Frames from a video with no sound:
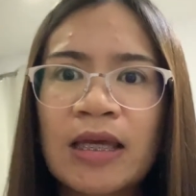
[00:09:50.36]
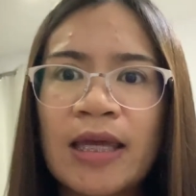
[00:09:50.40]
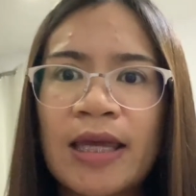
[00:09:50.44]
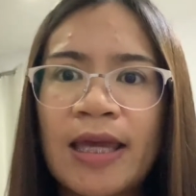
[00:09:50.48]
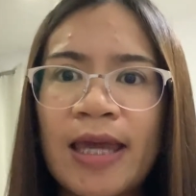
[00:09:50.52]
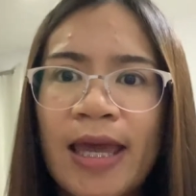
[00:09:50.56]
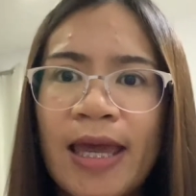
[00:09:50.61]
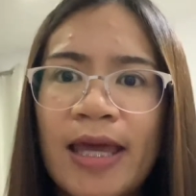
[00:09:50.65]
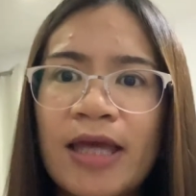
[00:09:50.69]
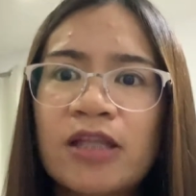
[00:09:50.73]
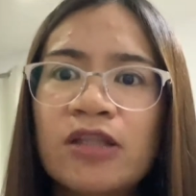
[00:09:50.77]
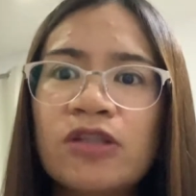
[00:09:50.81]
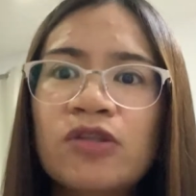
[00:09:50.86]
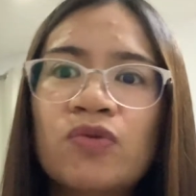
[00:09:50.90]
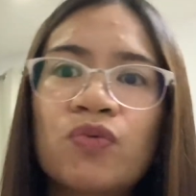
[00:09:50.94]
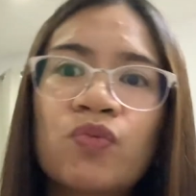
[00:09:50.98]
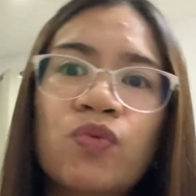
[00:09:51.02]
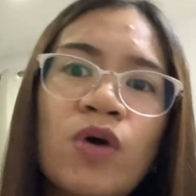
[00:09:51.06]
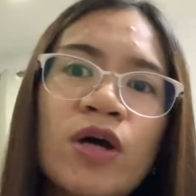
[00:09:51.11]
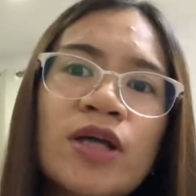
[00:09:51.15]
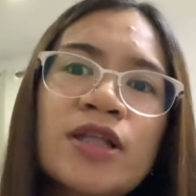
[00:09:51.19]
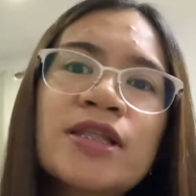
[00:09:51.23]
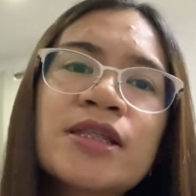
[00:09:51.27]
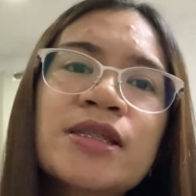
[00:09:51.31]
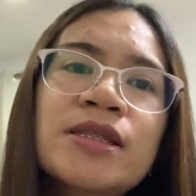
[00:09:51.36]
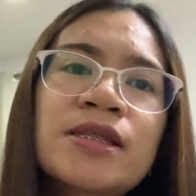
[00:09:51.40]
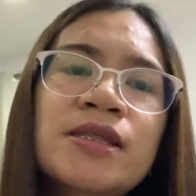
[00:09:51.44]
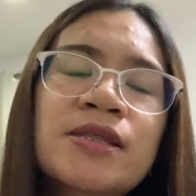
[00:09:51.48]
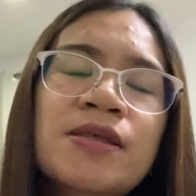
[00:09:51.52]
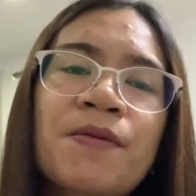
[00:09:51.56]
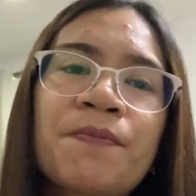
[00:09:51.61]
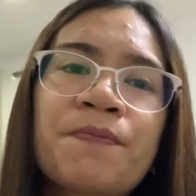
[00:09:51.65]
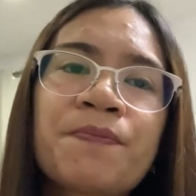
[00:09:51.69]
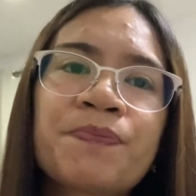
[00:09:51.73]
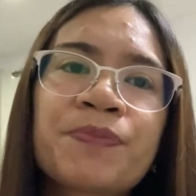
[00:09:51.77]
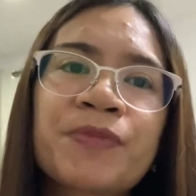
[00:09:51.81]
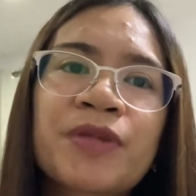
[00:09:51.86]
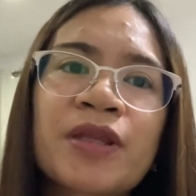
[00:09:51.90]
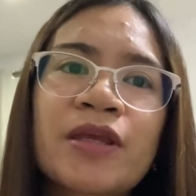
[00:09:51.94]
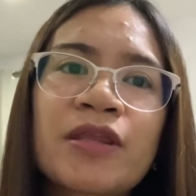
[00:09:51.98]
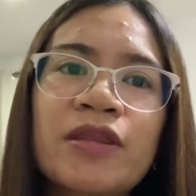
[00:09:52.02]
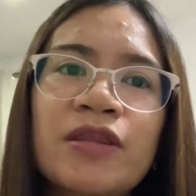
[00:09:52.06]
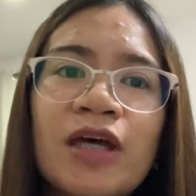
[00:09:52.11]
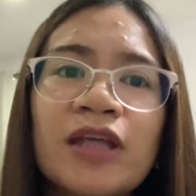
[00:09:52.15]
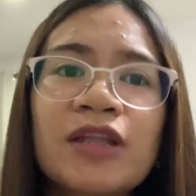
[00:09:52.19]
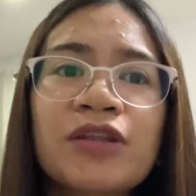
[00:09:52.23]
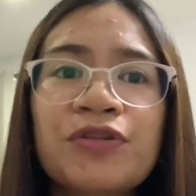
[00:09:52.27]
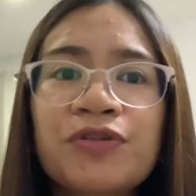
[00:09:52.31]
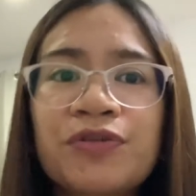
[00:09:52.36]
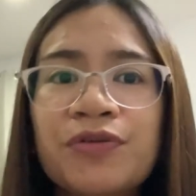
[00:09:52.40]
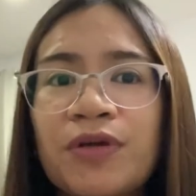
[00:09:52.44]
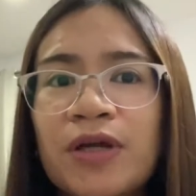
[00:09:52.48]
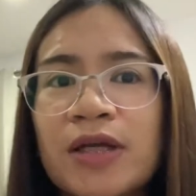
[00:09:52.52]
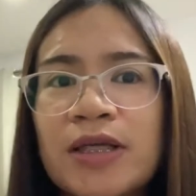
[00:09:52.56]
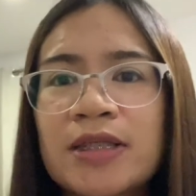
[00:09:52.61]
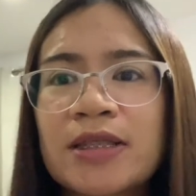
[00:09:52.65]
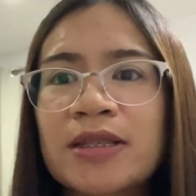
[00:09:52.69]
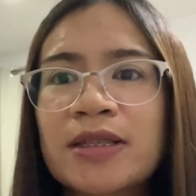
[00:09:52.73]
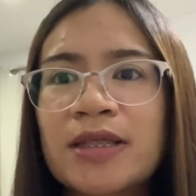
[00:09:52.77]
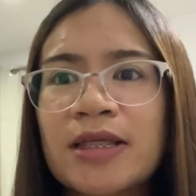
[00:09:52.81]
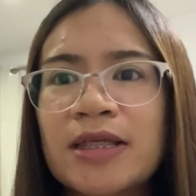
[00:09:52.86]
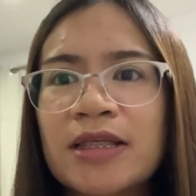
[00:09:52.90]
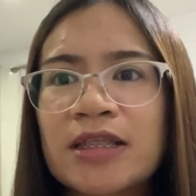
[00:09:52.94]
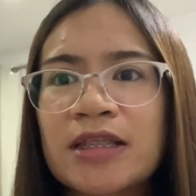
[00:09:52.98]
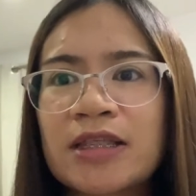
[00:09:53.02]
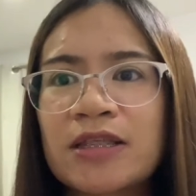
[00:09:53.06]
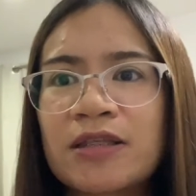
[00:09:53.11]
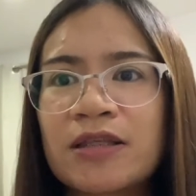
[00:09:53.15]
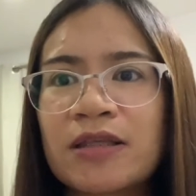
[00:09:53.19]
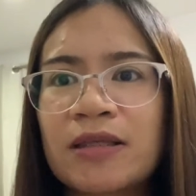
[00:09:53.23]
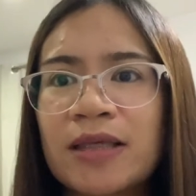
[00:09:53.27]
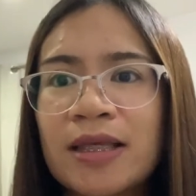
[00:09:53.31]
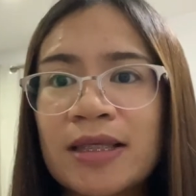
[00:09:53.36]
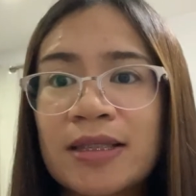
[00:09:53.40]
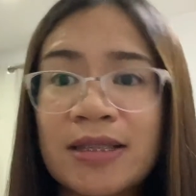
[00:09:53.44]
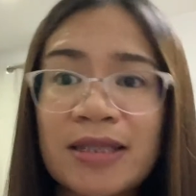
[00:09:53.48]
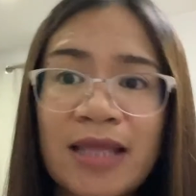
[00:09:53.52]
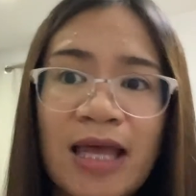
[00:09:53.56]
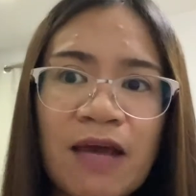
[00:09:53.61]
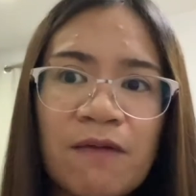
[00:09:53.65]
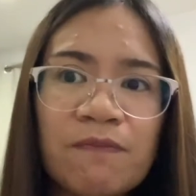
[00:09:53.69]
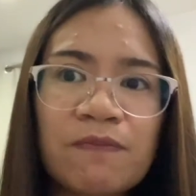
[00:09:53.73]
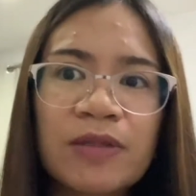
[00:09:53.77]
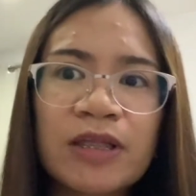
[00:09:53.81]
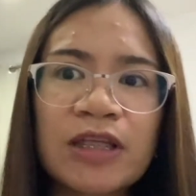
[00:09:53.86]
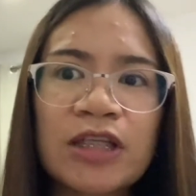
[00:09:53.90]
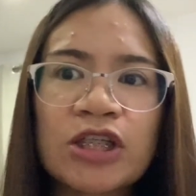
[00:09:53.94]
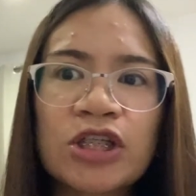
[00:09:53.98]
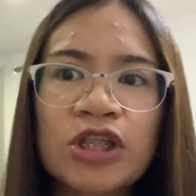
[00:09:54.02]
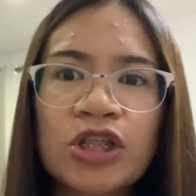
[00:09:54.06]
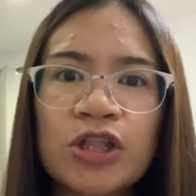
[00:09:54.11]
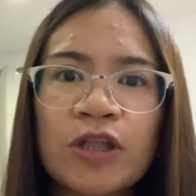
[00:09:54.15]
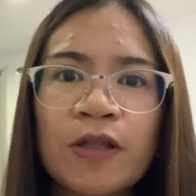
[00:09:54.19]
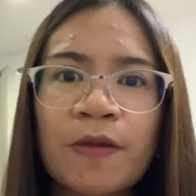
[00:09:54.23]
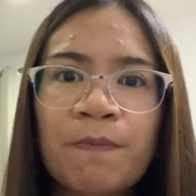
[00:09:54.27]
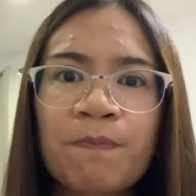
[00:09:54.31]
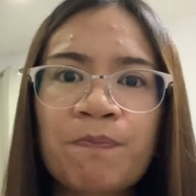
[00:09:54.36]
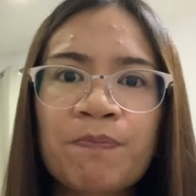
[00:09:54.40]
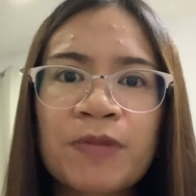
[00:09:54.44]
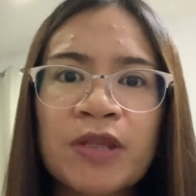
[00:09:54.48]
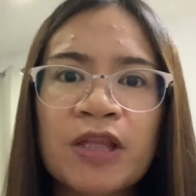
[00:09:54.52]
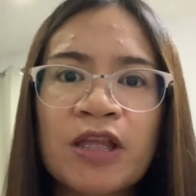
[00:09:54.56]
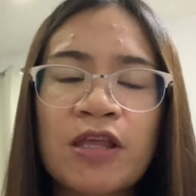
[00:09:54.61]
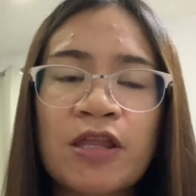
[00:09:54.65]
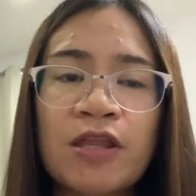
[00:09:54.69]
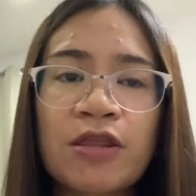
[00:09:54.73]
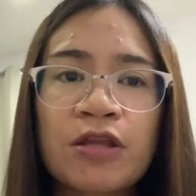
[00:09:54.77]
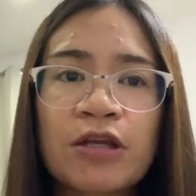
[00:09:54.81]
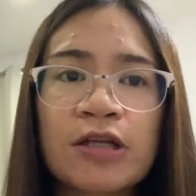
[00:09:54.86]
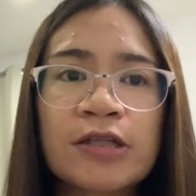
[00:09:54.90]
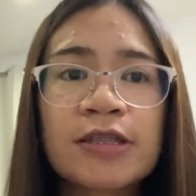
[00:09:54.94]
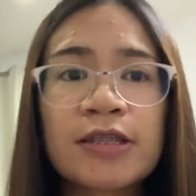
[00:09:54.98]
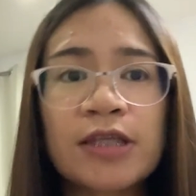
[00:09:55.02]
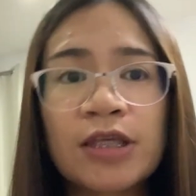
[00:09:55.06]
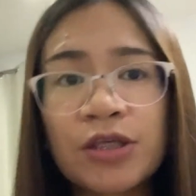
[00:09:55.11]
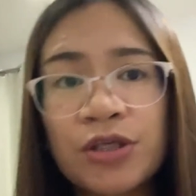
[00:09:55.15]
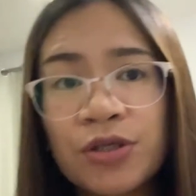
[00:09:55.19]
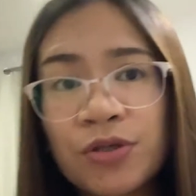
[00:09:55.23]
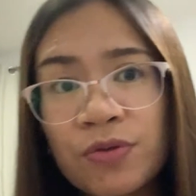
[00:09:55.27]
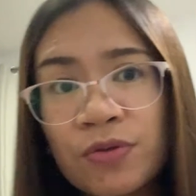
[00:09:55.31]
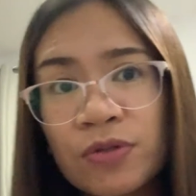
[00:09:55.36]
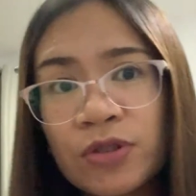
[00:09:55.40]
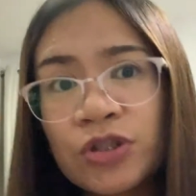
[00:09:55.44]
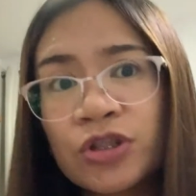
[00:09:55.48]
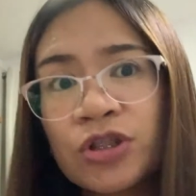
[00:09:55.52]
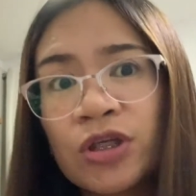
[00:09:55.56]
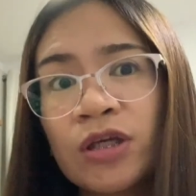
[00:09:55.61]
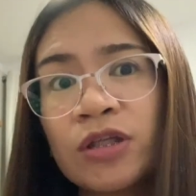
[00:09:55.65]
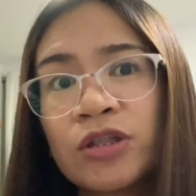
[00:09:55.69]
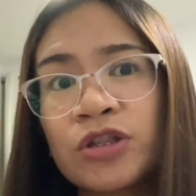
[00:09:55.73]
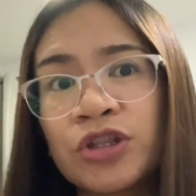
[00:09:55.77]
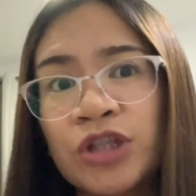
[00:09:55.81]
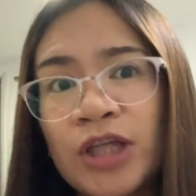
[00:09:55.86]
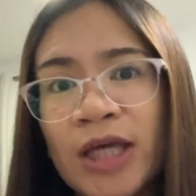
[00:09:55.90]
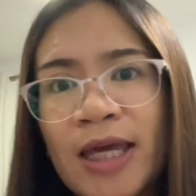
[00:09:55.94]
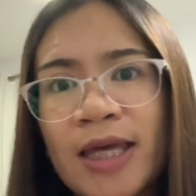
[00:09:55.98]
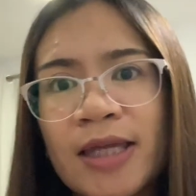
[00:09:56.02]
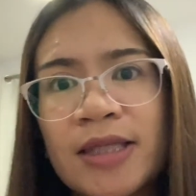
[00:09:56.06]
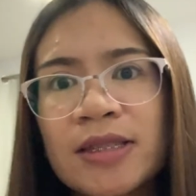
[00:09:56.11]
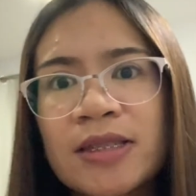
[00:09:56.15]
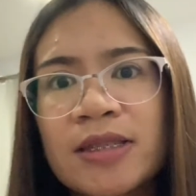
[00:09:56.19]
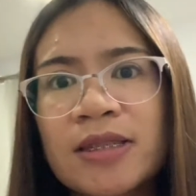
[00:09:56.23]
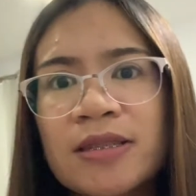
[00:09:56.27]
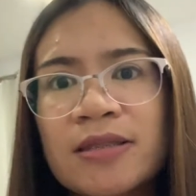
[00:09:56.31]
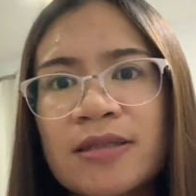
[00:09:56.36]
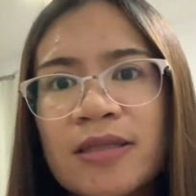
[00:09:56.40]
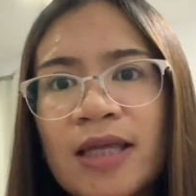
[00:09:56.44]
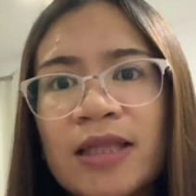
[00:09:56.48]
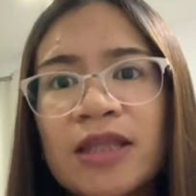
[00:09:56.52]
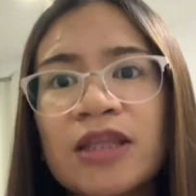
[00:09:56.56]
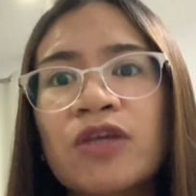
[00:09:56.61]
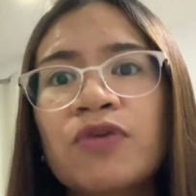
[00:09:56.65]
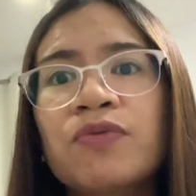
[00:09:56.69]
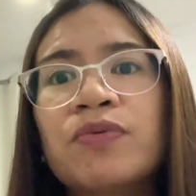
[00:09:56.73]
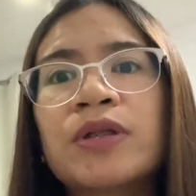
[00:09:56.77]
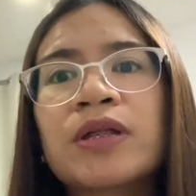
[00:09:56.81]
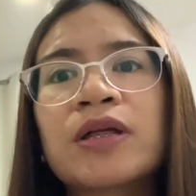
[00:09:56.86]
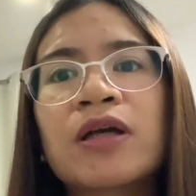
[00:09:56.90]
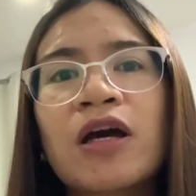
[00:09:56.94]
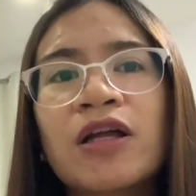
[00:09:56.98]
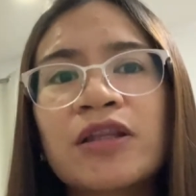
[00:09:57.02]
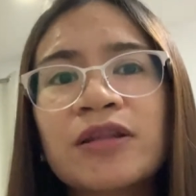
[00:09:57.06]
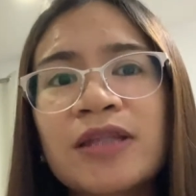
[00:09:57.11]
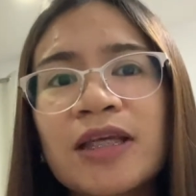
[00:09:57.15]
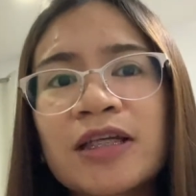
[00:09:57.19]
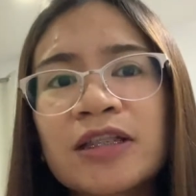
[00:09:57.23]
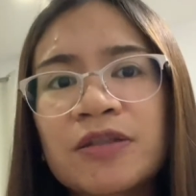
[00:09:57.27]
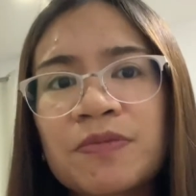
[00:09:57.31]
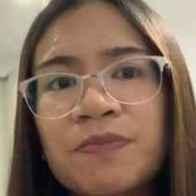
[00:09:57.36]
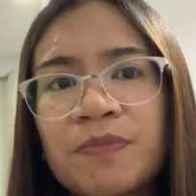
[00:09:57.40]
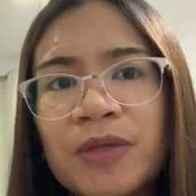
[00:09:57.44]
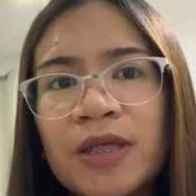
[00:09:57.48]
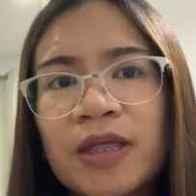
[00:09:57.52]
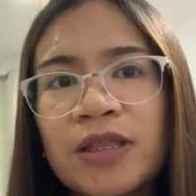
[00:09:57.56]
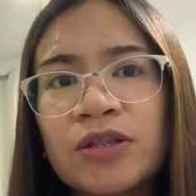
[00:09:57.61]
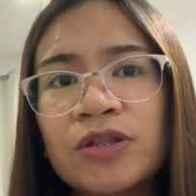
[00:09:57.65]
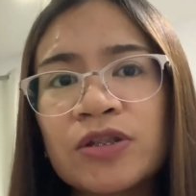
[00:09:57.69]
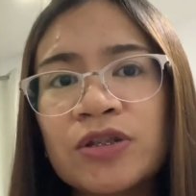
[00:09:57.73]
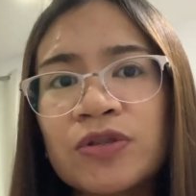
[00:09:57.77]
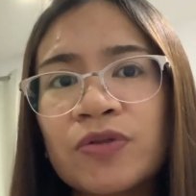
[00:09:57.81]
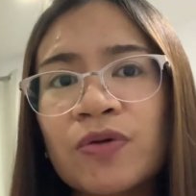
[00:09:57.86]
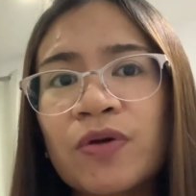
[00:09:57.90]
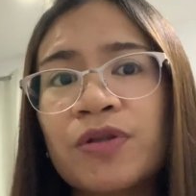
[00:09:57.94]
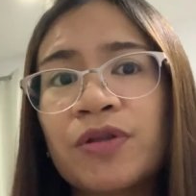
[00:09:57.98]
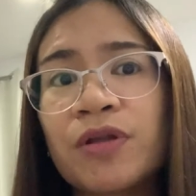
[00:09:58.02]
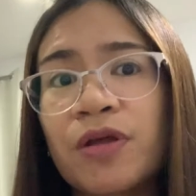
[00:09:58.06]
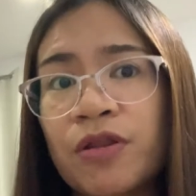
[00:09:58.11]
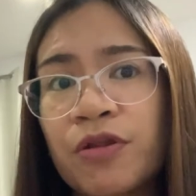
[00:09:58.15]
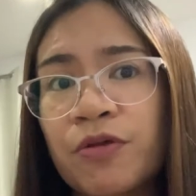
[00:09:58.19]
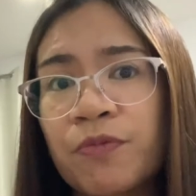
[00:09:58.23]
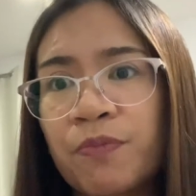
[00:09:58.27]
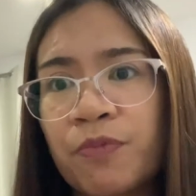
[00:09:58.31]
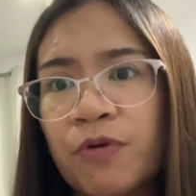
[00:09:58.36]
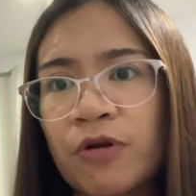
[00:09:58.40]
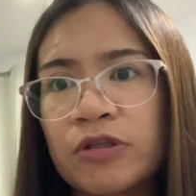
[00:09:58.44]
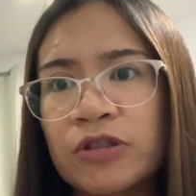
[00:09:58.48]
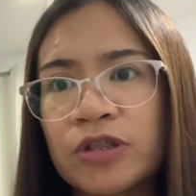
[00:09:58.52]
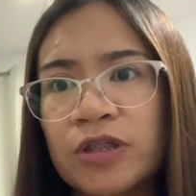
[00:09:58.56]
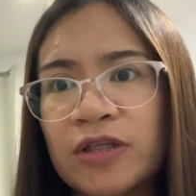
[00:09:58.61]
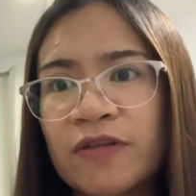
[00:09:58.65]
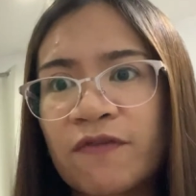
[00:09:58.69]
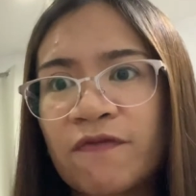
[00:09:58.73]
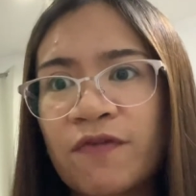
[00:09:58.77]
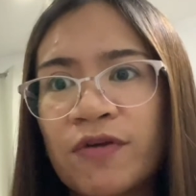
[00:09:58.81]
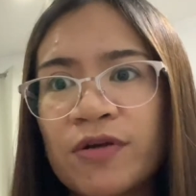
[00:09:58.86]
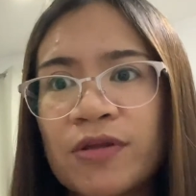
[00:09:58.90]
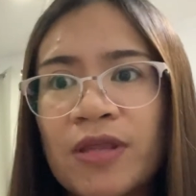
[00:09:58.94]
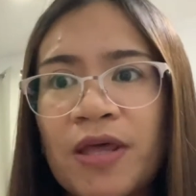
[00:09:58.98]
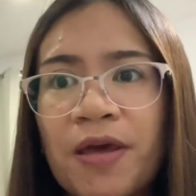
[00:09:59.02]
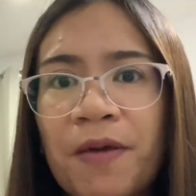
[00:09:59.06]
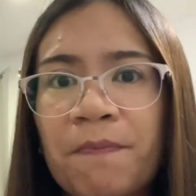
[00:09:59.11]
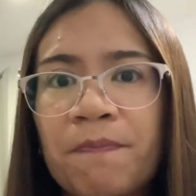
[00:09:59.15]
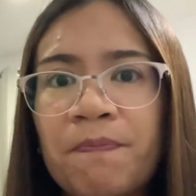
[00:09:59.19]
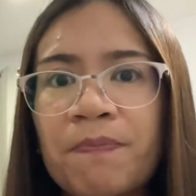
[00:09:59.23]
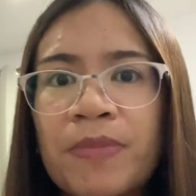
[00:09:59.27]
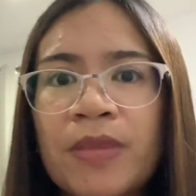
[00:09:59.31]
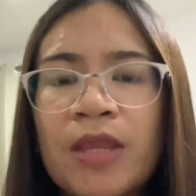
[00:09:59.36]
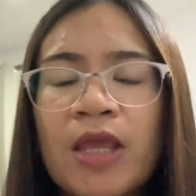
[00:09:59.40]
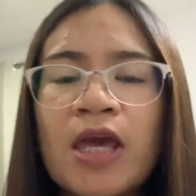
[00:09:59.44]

And once that trust is established, there's a huge chance that they will contact me to do another project for them.